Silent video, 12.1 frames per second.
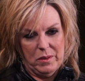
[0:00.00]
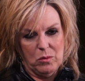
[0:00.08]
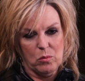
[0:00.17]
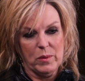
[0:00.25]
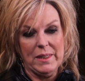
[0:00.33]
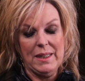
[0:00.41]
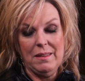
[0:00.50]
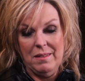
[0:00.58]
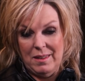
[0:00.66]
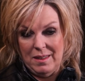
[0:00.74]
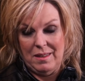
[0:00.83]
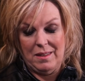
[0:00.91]
when you
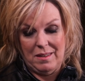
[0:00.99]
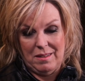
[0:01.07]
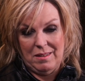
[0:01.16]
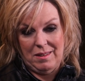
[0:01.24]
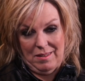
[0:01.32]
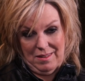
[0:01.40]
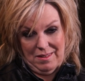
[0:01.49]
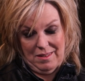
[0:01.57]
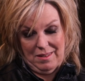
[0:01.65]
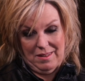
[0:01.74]
read these,